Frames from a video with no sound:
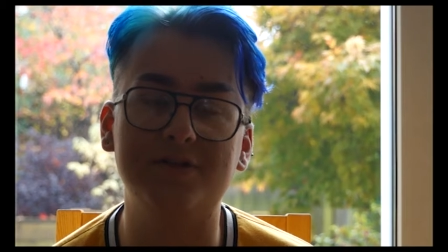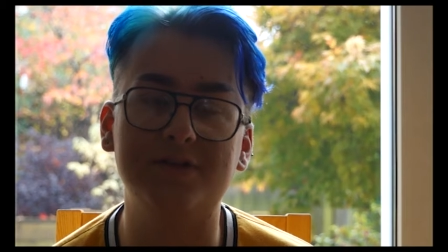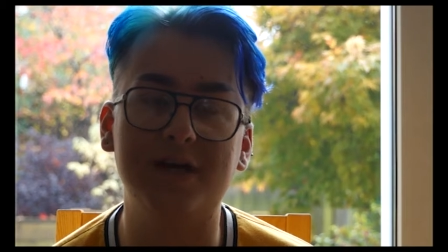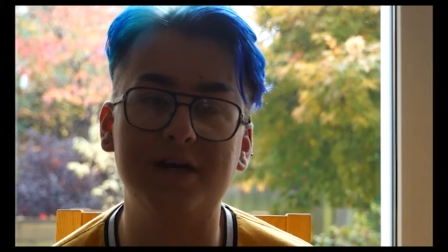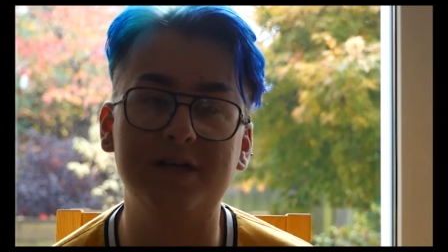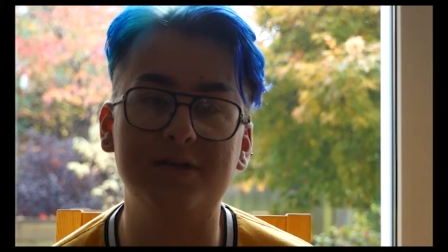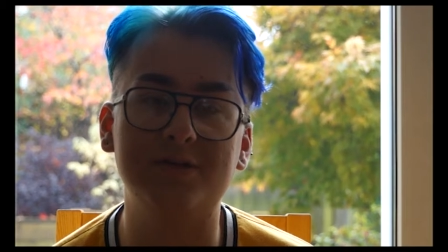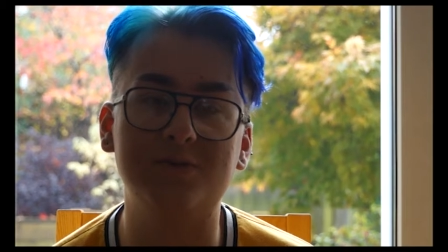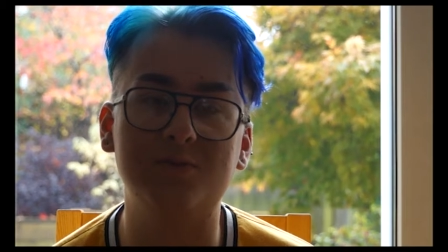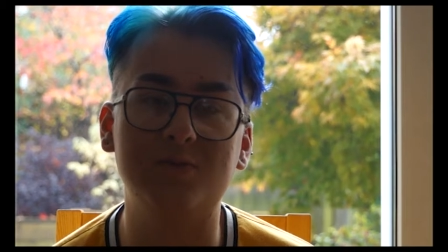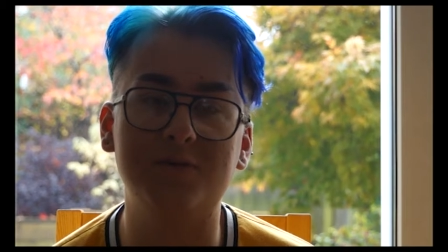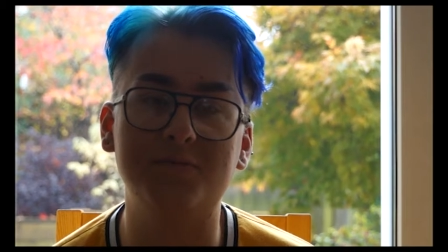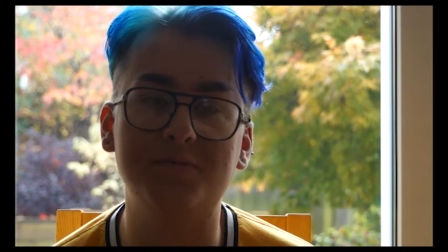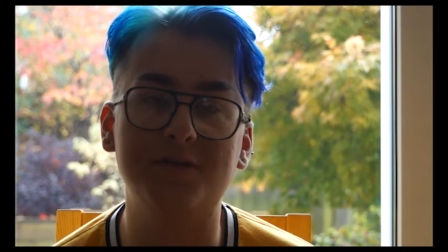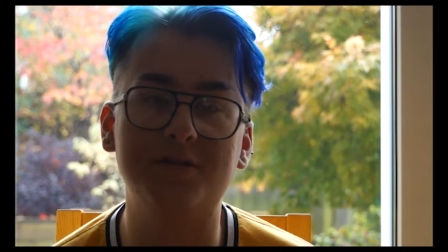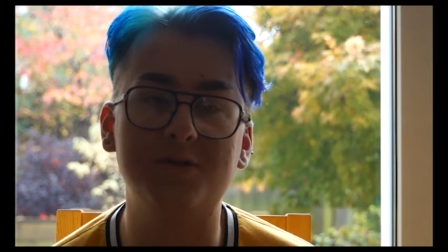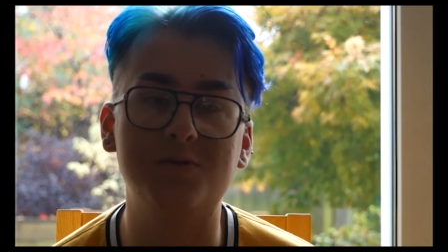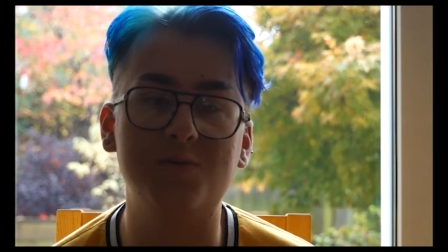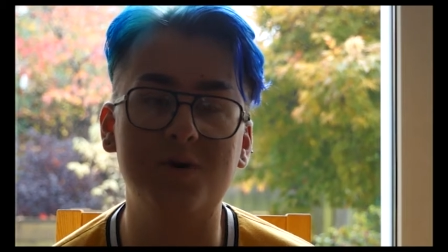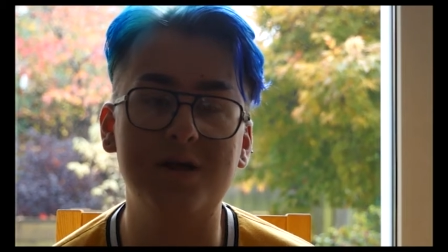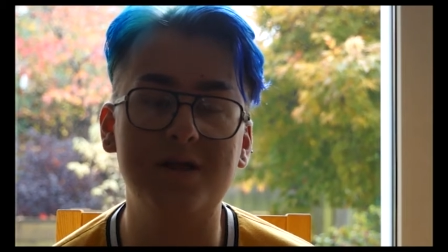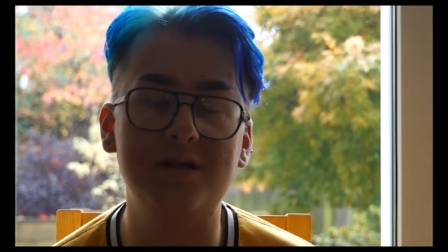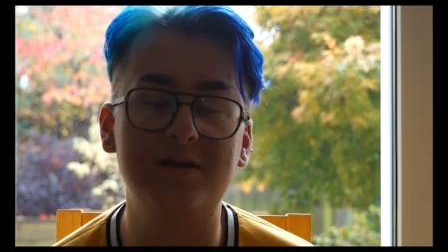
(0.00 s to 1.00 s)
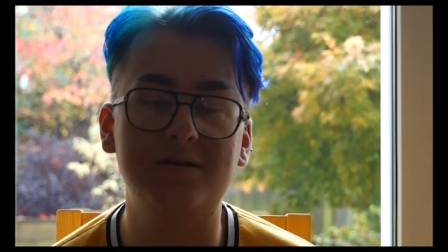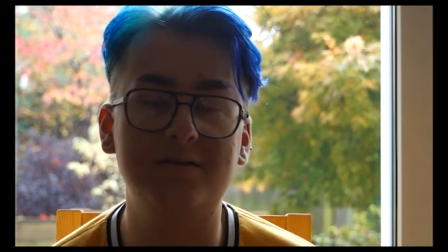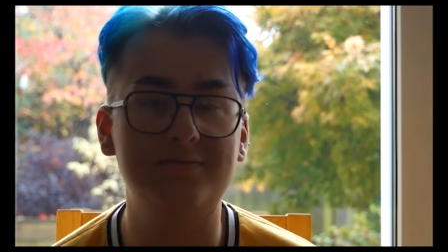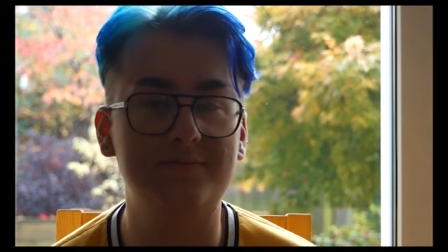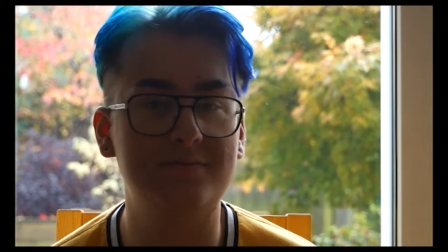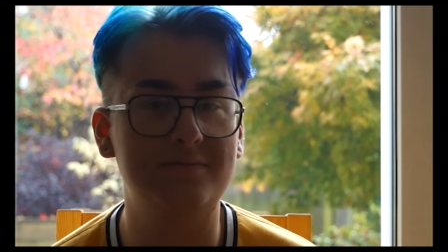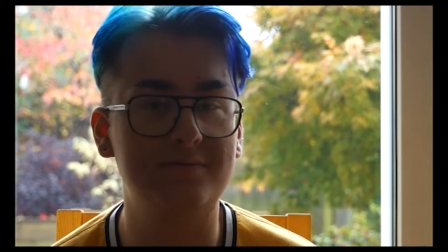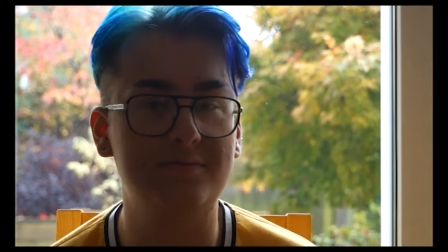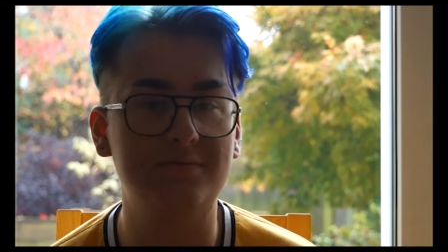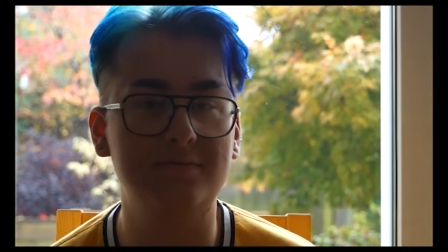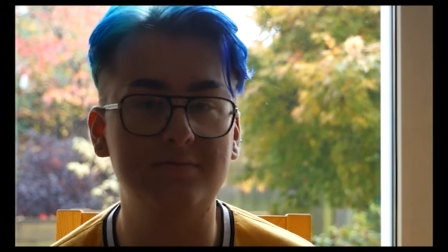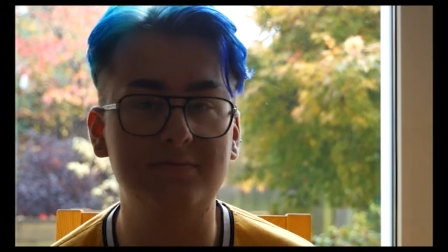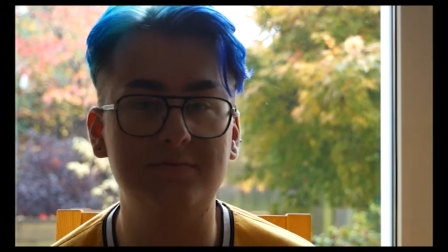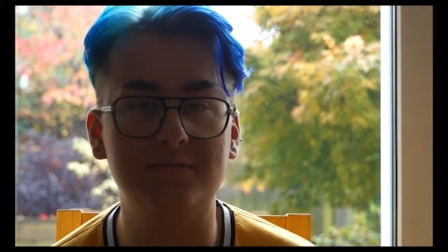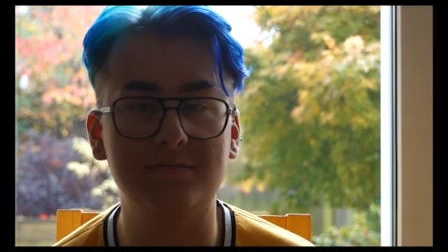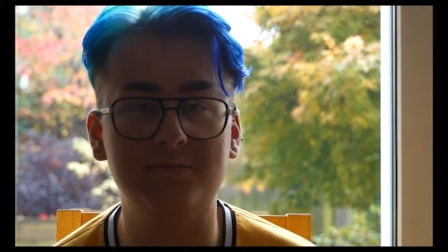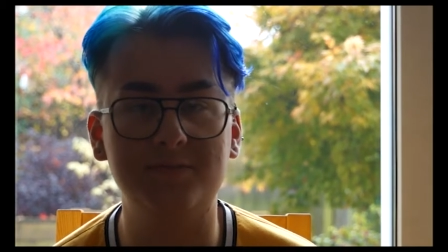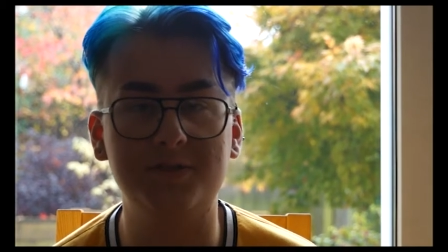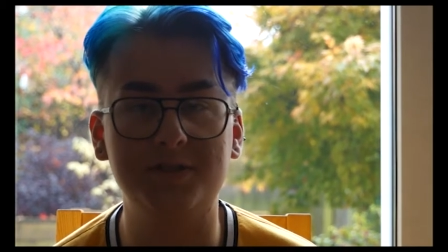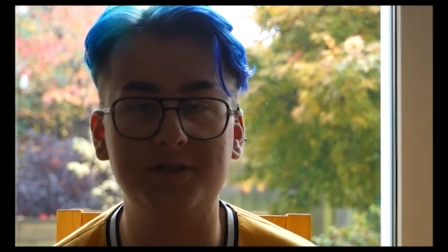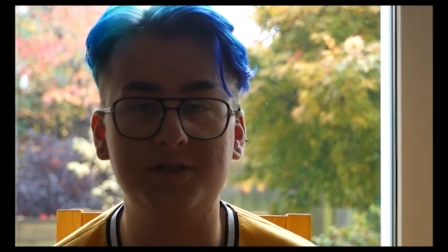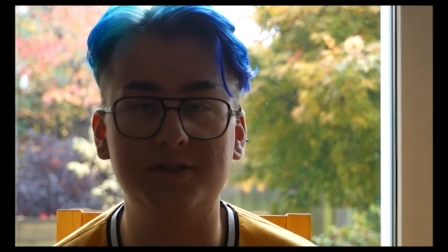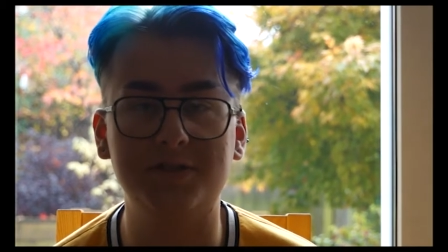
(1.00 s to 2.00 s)
size woman as well,
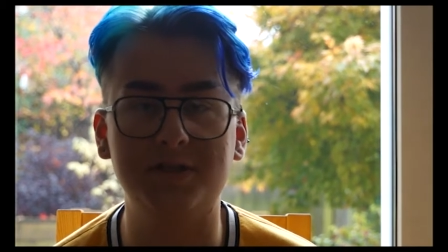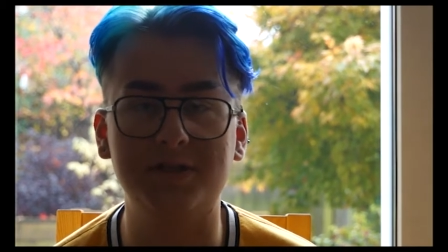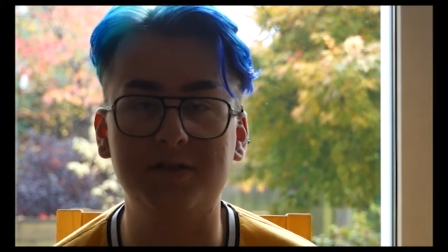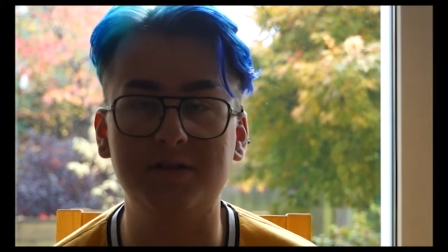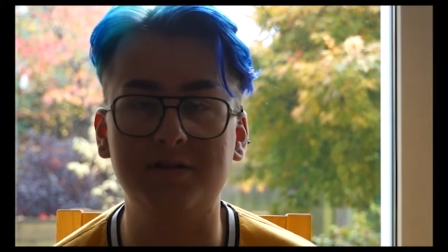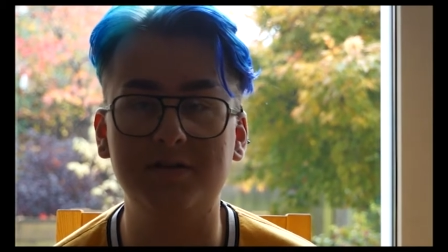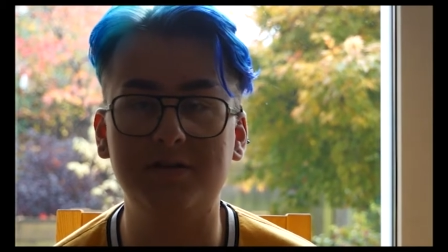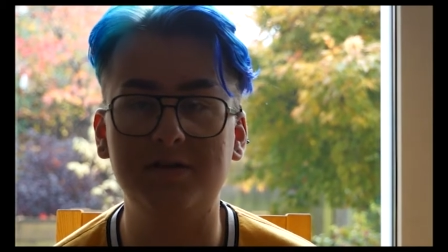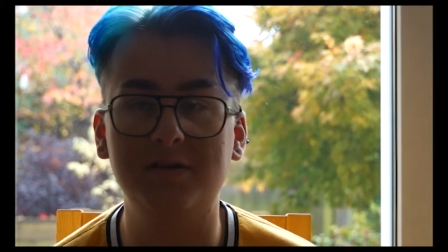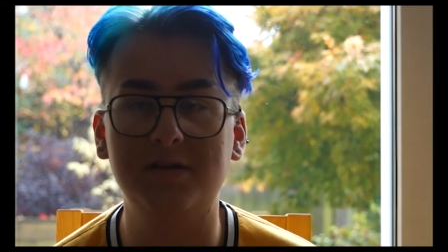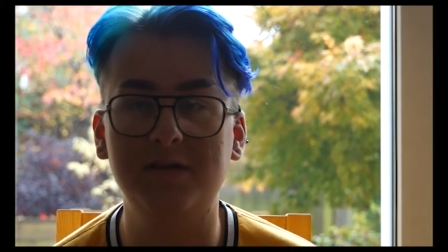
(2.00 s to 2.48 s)
which uh,